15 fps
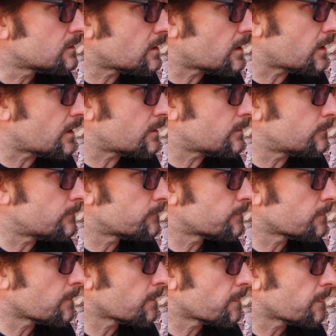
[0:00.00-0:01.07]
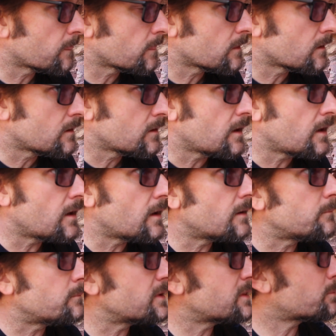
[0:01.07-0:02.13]
Um,
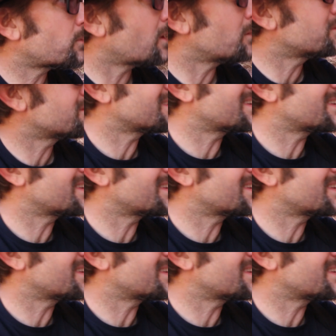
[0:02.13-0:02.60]
but the problem